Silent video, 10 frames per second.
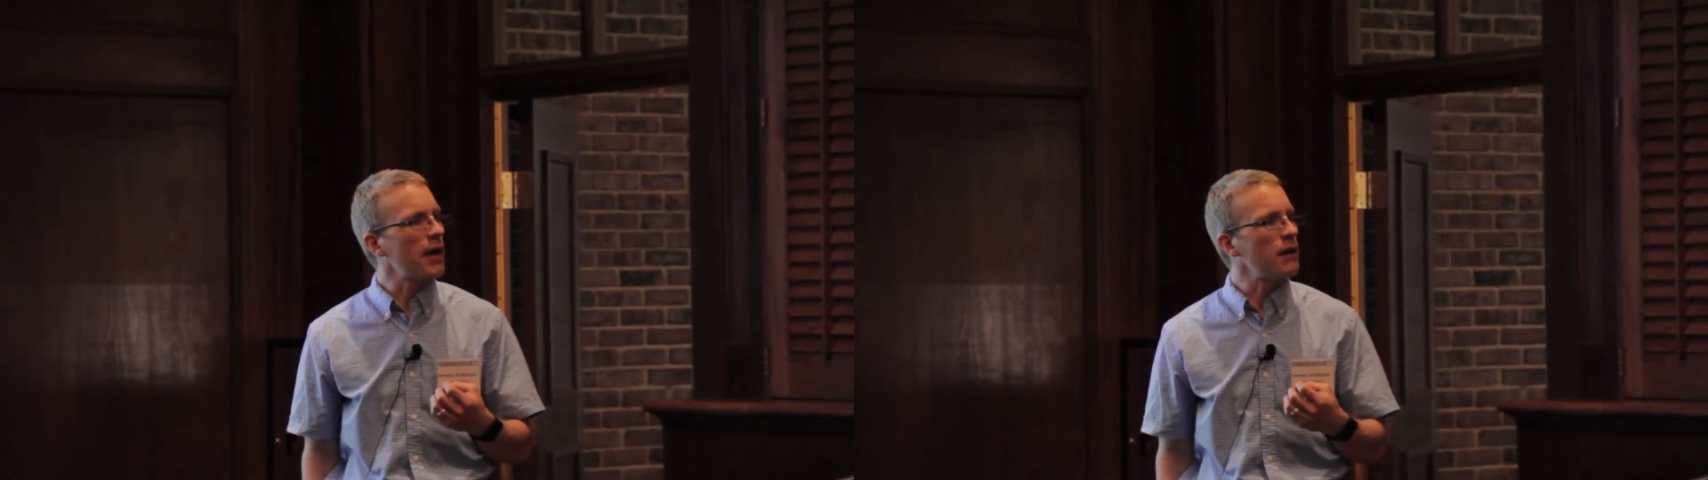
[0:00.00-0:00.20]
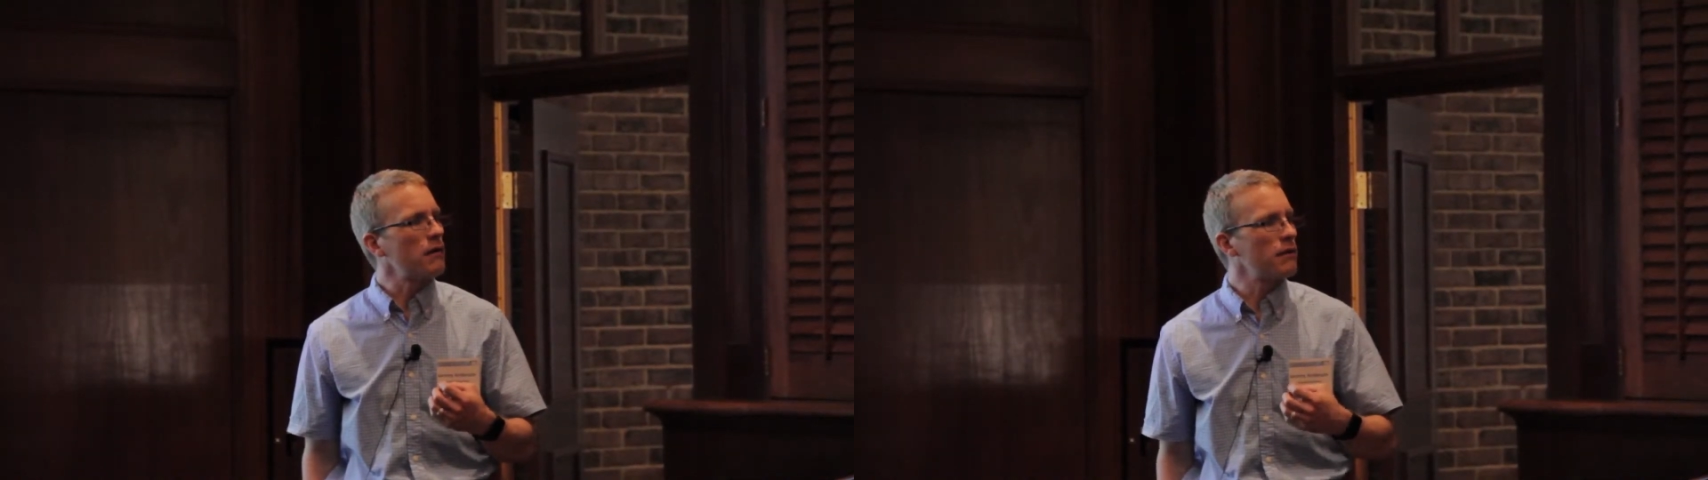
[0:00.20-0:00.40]

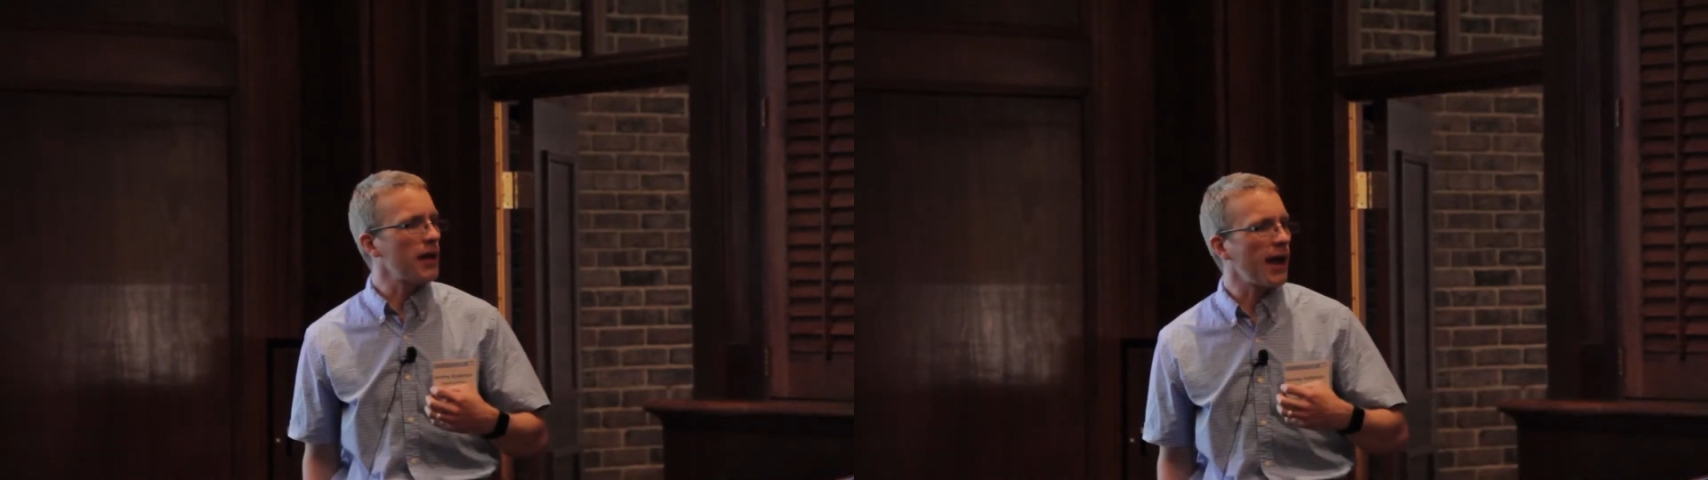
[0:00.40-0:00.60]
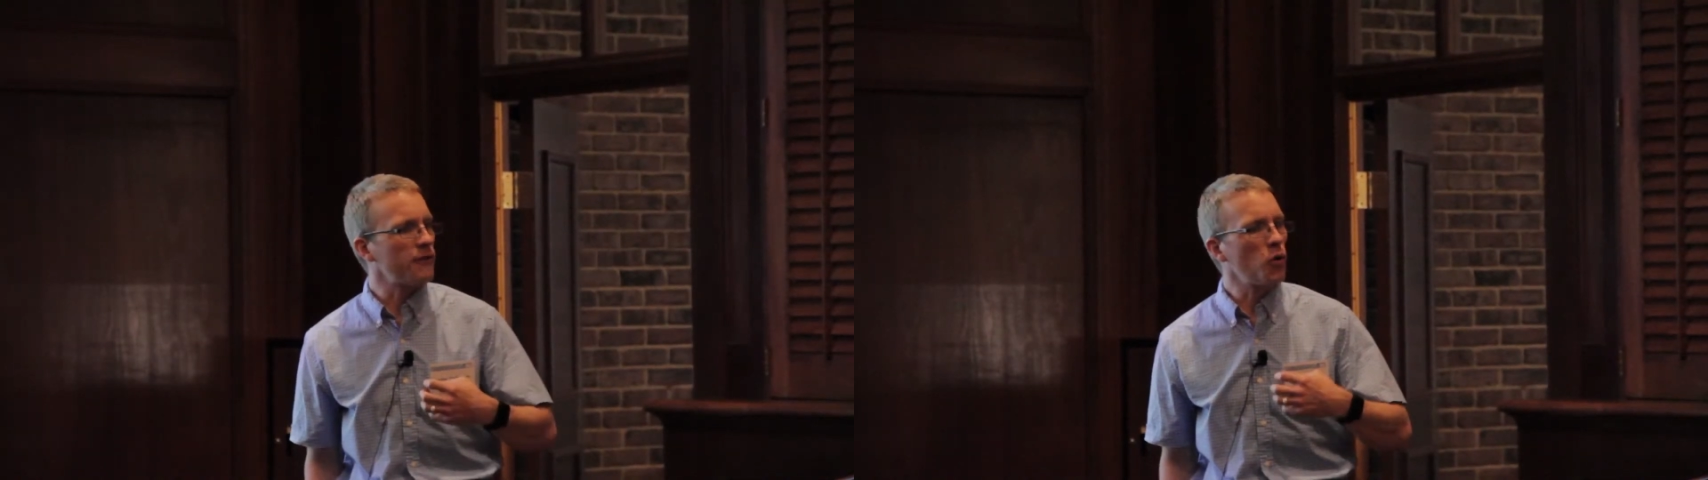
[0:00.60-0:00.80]
that
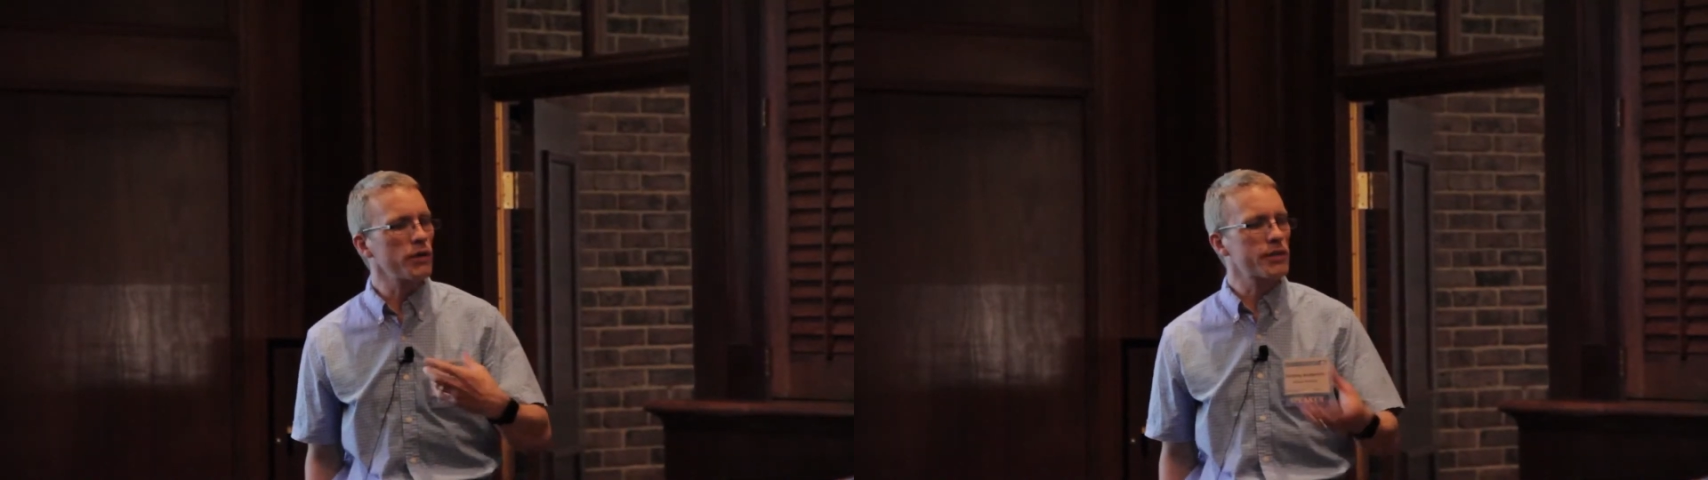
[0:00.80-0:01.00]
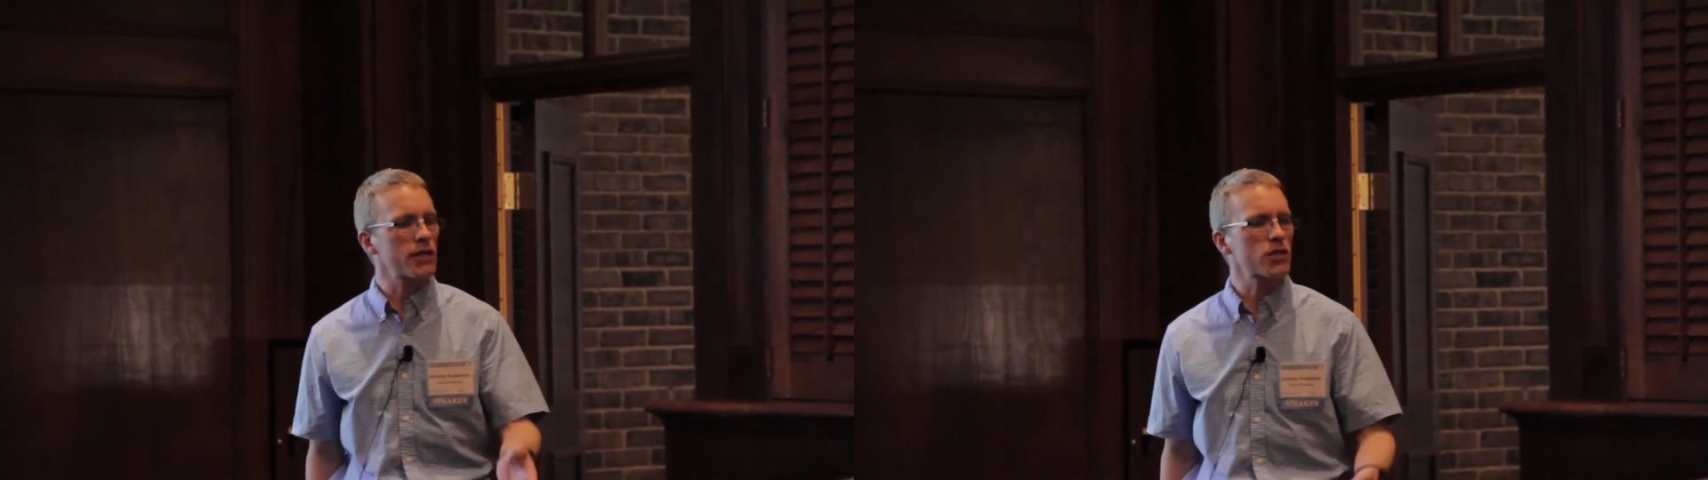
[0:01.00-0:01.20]
they have a
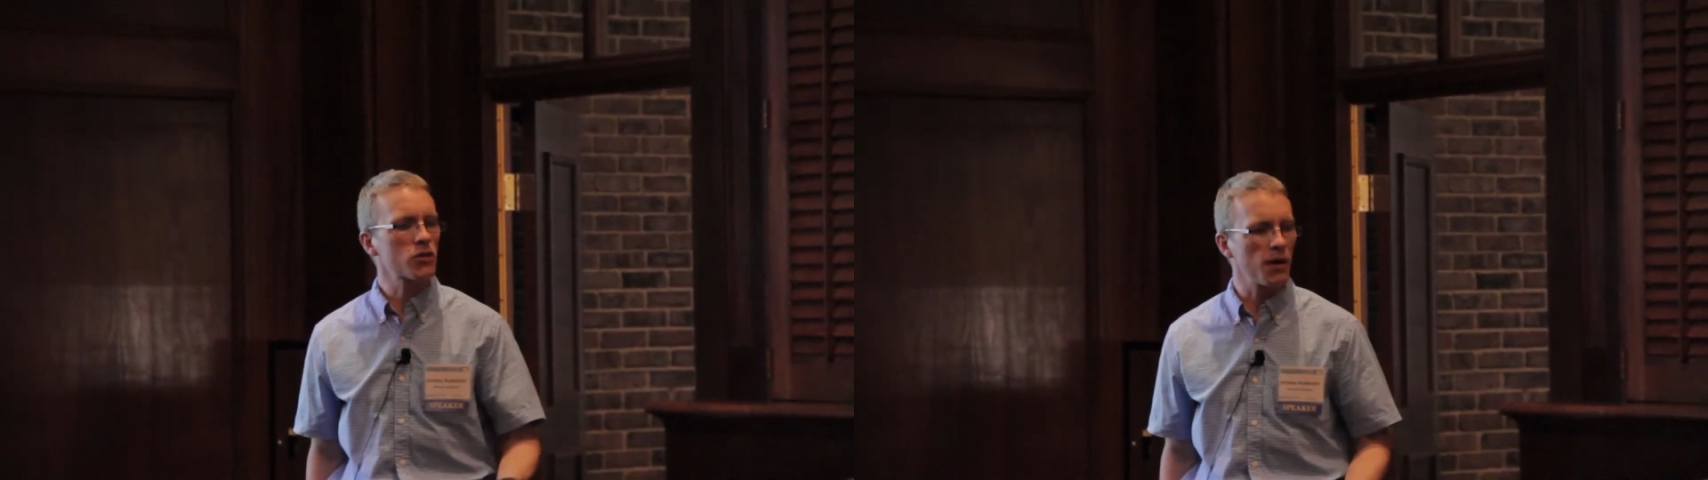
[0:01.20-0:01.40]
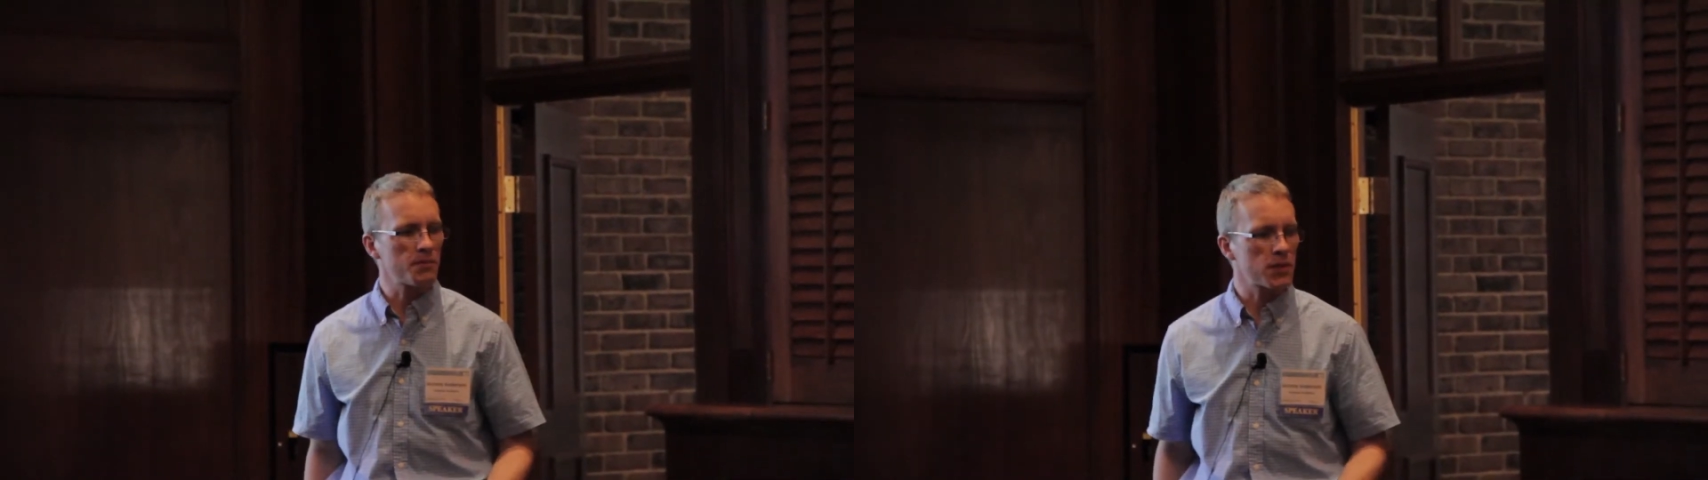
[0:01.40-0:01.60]
whole set of
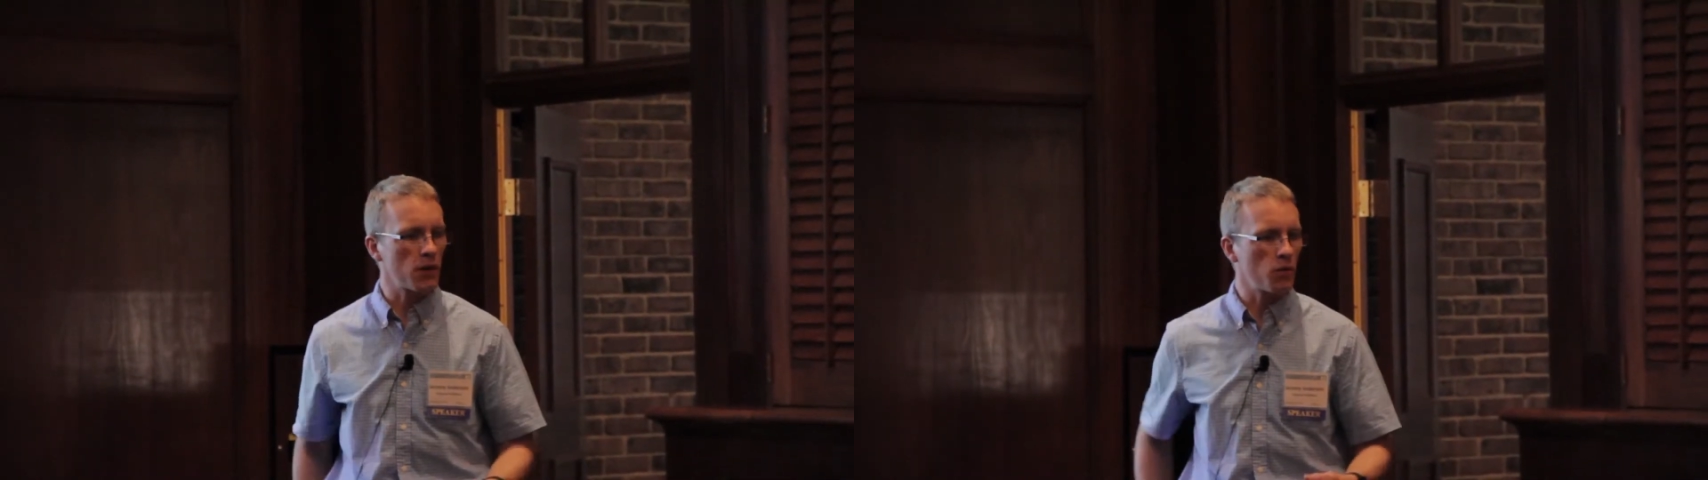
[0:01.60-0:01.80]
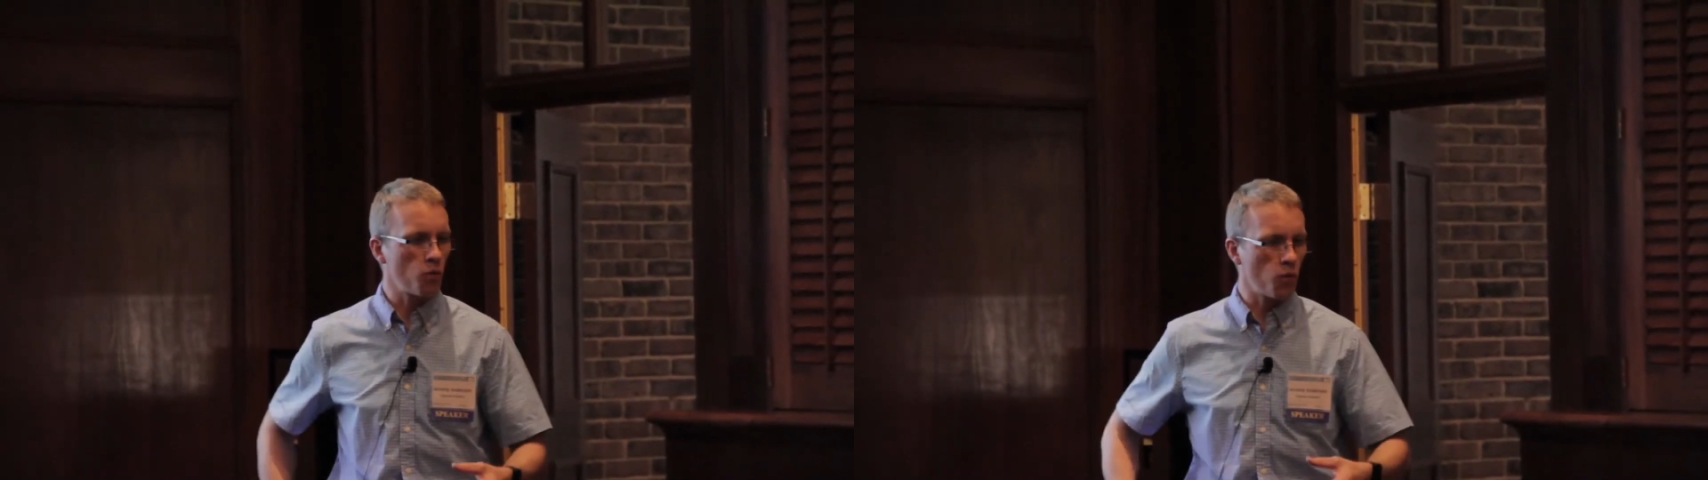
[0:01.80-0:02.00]
scripts that